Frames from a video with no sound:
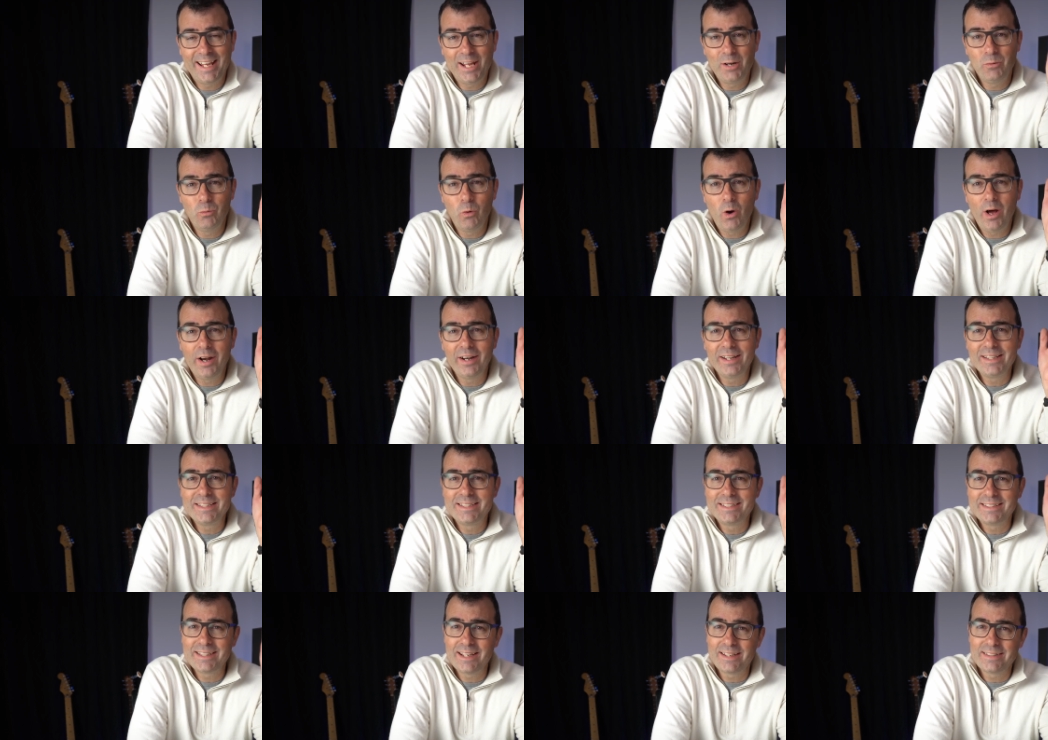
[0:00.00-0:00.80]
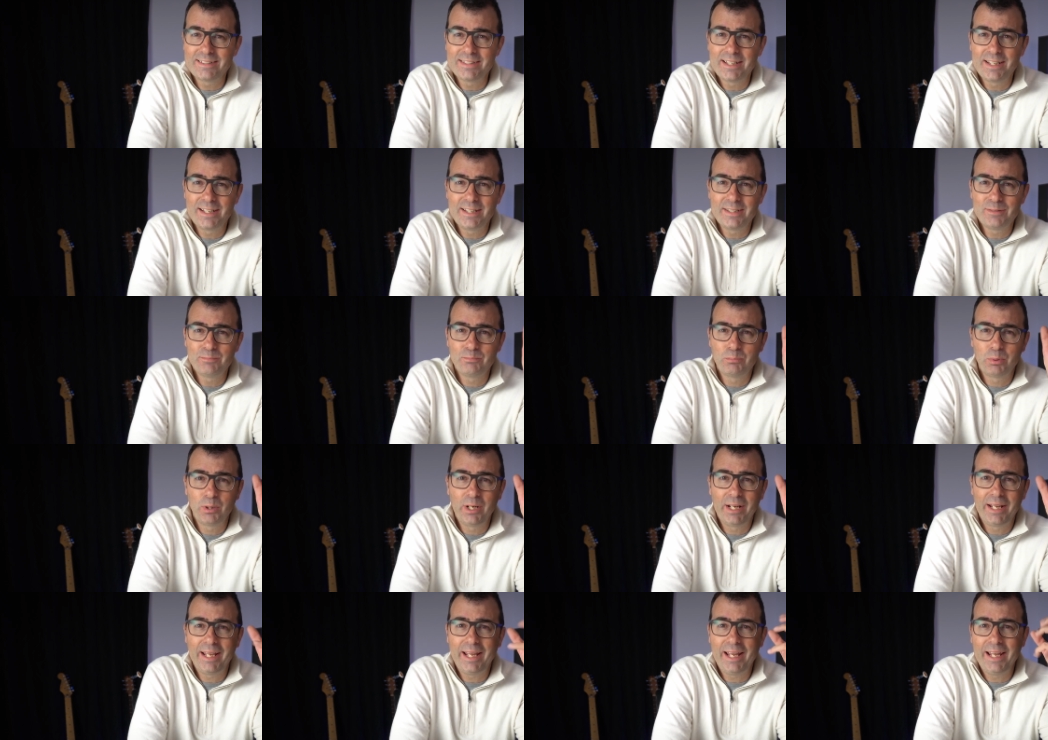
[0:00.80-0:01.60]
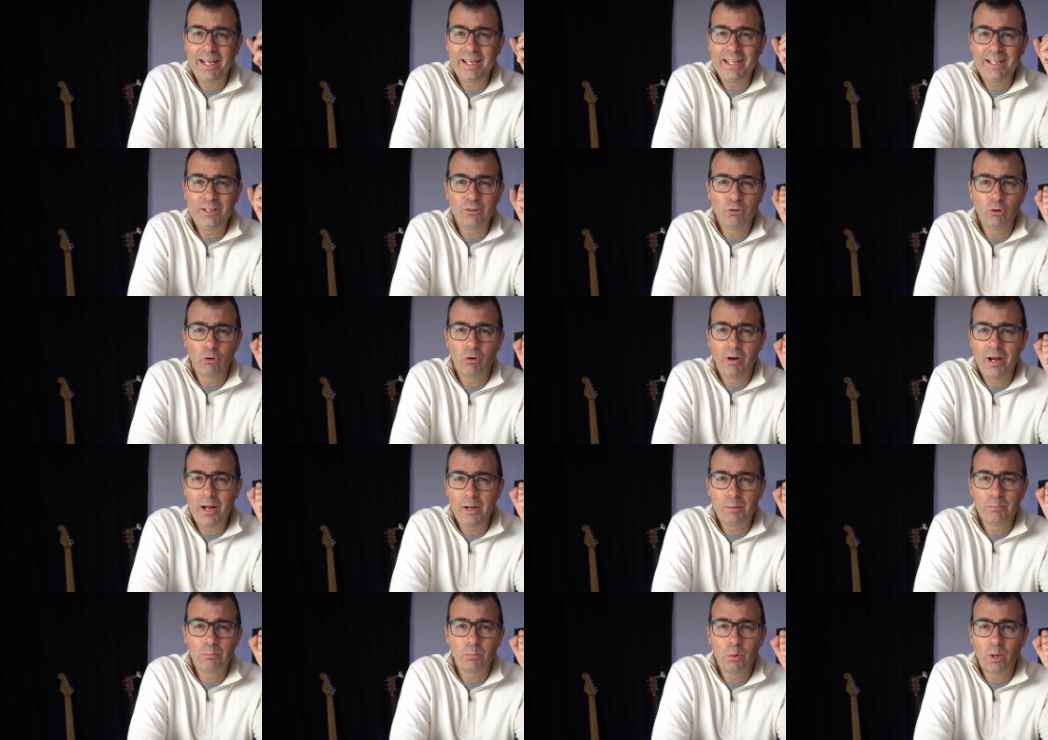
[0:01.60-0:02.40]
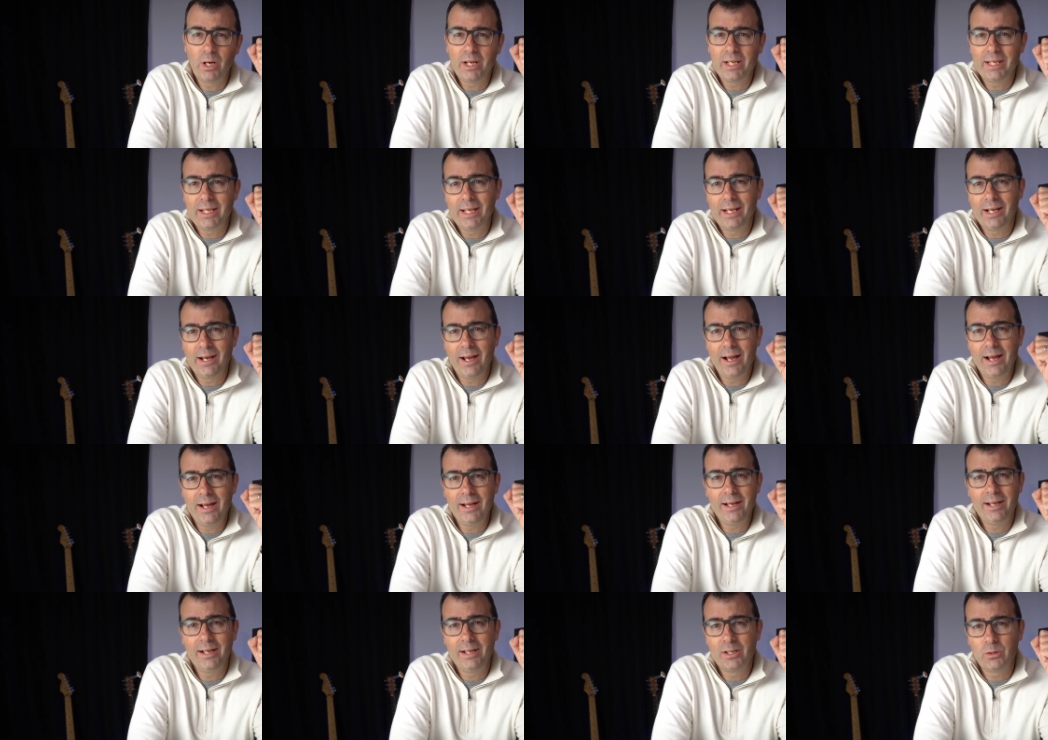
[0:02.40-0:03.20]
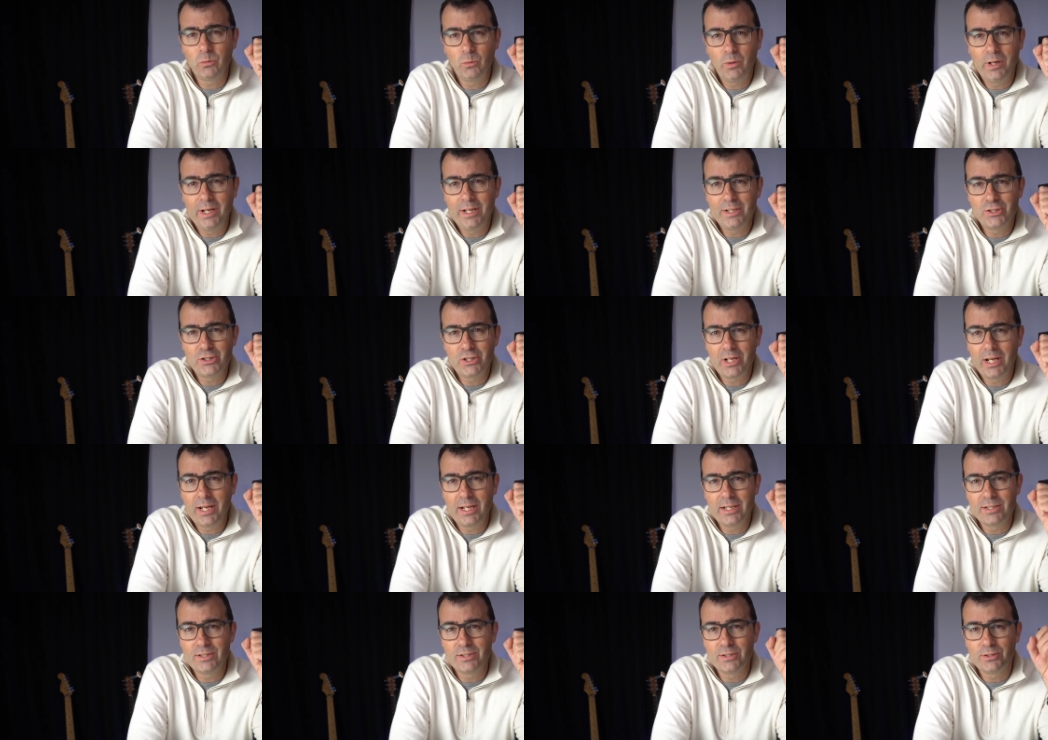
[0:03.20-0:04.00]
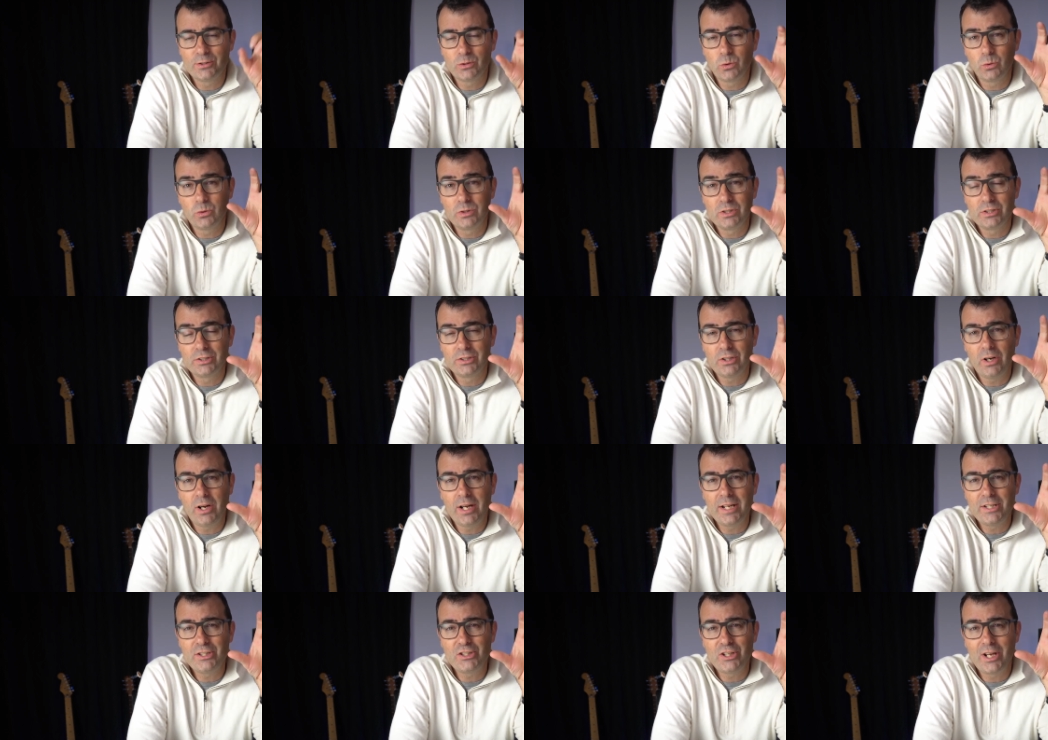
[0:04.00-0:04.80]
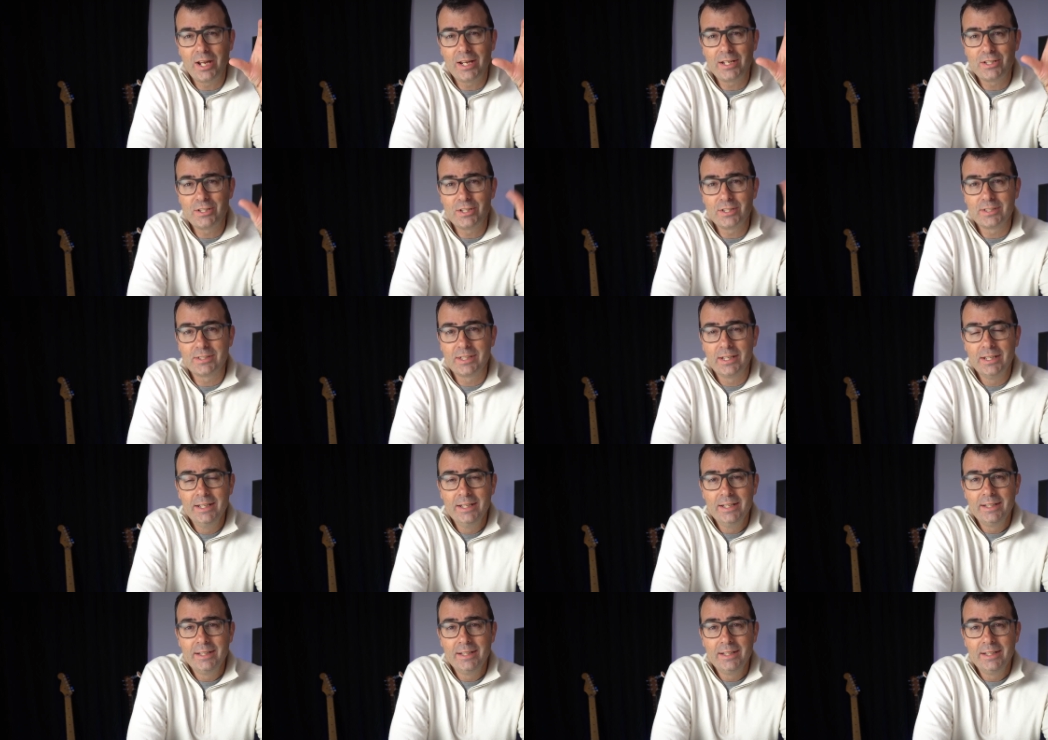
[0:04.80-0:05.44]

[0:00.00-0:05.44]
And while it doesn't bring any groundbreaking hardware changes or design changes,